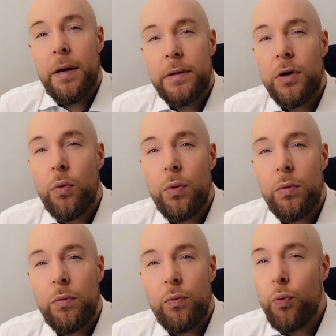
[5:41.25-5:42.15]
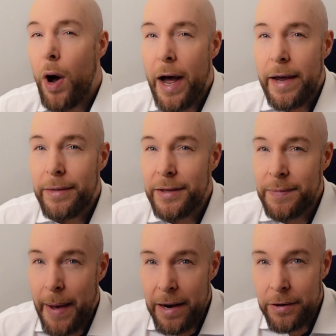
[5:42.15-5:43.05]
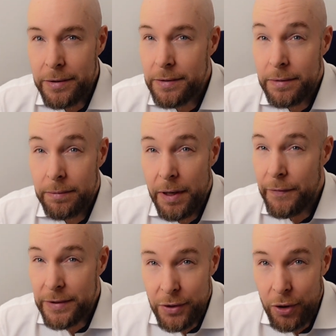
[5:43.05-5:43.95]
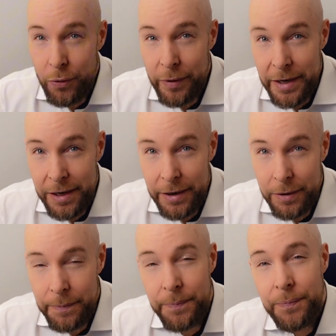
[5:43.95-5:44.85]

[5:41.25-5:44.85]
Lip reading: So why this matters, if it's not already clear?